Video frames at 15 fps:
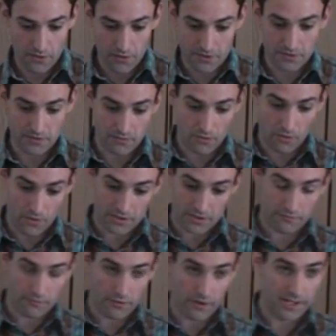
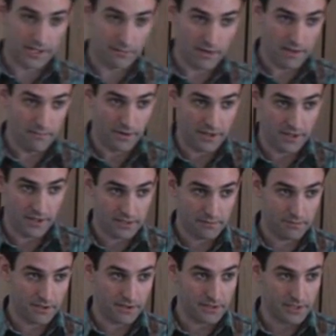auction for item A begins,
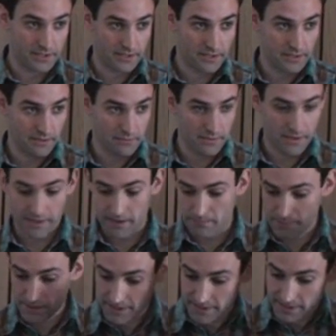bidders submit their
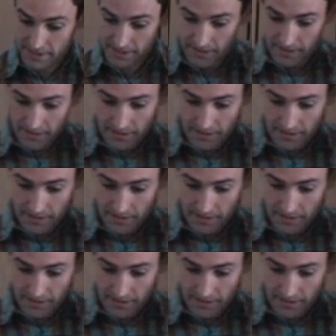bids,